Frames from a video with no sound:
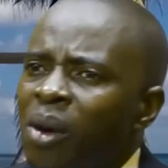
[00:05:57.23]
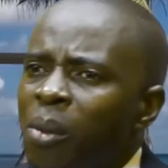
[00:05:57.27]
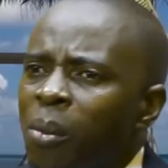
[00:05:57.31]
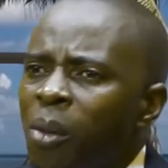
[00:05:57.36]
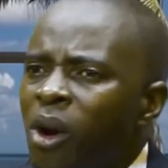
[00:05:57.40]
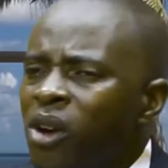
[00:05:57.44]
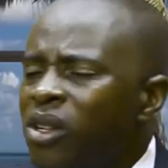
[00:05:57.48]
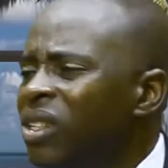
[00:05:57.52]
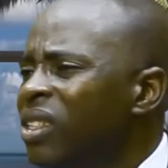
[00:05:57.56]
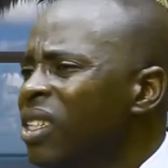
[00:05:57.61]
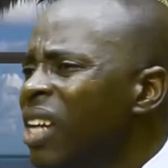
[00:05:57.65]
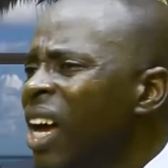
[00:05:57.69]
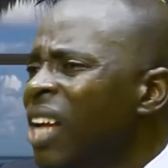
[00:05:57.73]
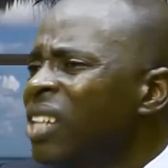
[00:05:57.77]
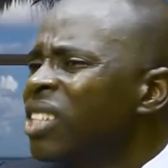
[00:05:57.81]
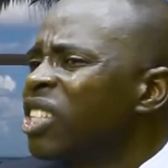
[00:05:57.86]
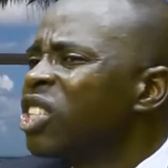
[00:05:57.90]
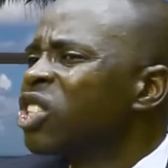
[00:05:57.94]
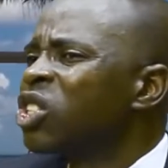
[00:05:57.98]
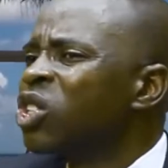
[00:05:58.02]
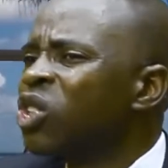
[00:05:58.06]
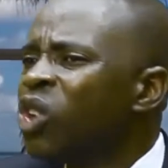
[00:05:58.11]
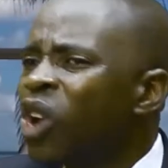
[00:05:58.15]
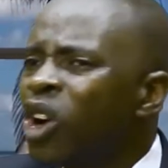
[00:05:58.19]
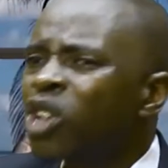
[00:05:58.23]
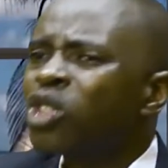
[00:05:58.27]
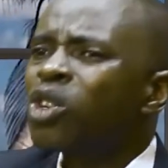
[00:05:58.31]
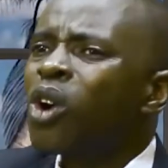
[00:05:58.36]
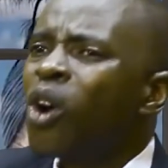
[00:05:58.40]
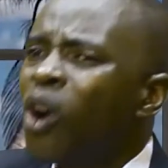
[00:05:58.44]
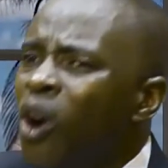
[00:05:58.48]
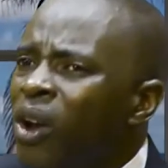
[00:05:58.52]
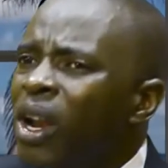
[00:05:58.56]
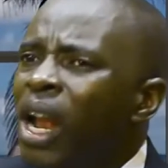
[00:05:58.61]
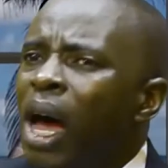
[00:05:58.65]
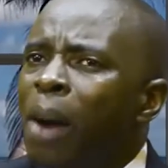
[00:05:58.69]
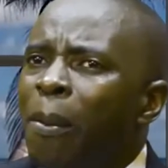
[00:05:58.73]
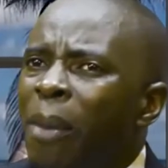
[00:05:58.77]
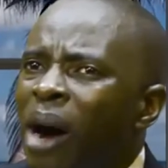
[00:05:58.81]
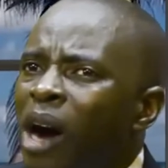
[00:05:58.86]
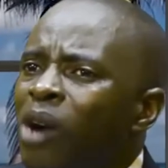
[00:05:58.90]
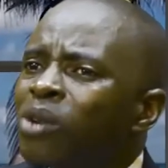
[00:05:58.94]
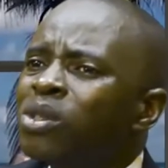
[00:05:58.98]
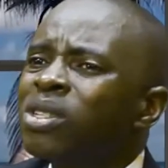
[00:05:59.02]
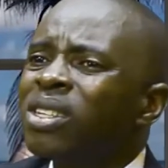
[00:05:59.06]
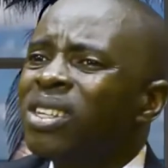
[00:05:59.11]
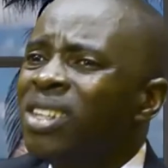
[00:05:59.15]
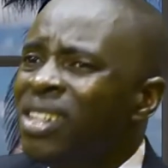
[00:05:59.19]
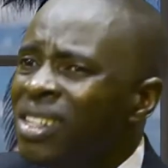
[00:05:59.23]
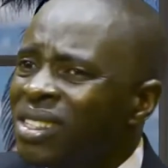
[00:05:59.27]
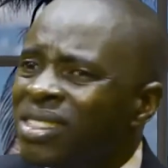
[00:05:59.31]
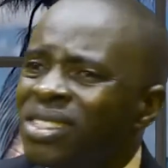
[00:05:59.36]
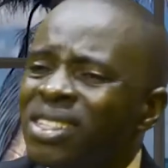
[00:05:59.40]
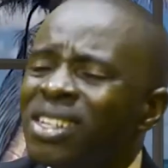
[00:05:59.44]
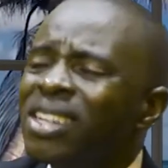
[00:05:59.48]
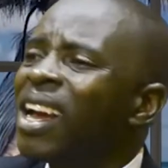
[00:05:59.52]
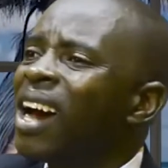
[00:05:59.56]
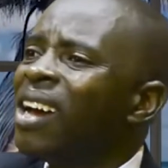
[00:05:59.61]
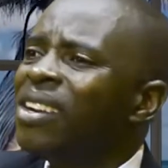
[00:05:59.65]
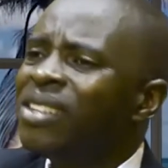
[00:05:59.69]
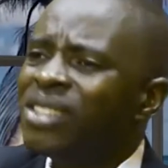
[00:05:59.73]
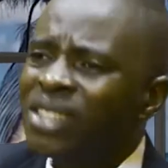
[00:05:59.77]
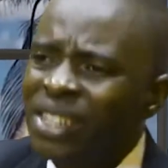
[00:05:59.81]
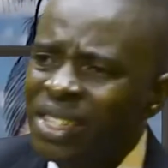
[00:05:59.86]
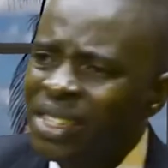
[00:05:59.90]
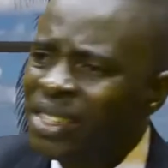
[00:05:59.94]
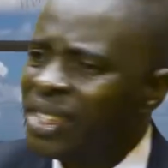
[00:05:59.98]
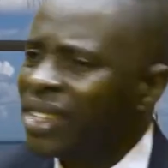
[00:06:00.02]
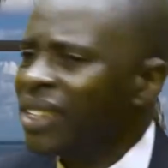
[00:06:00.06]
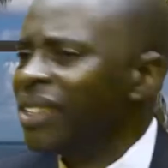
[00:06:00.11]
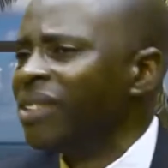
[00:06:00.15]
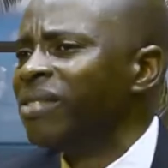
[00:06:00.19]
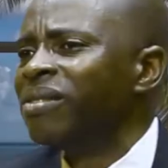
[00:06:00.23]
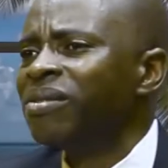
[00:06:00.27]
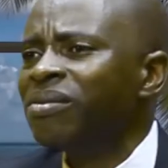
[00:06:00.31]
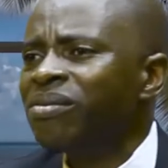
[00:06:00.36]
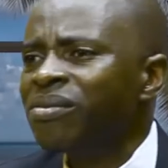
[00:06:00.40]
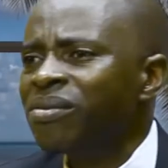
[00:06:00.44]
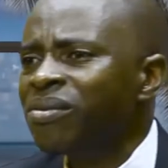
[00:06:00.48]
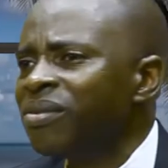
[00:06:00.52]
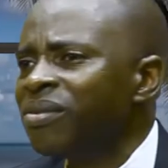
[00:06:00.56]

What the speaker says: But that is not all about eating and drinking.